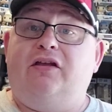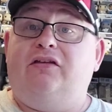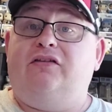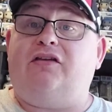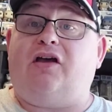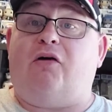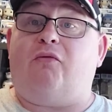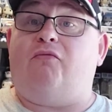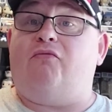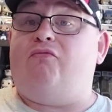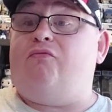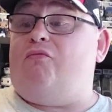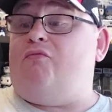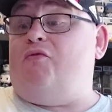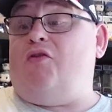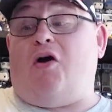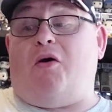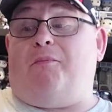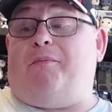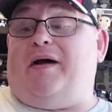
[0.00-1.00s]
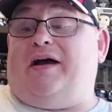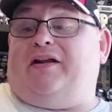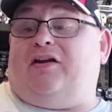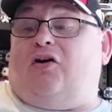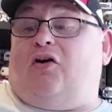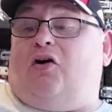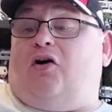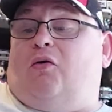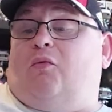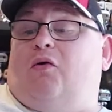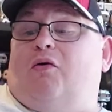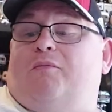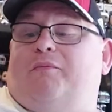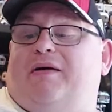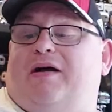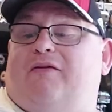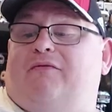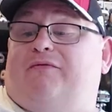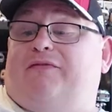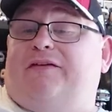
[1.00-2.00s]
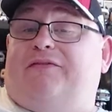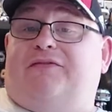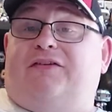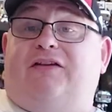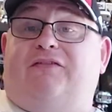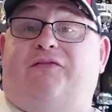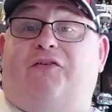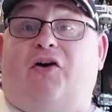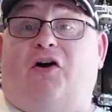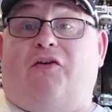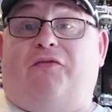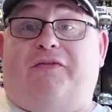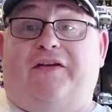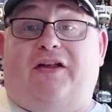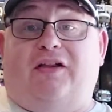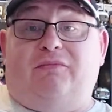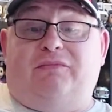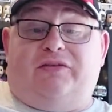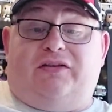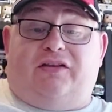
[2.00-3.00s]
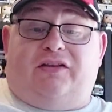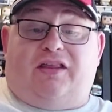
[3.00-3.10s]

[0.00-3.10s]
So, not bad at all. £1.50 for films.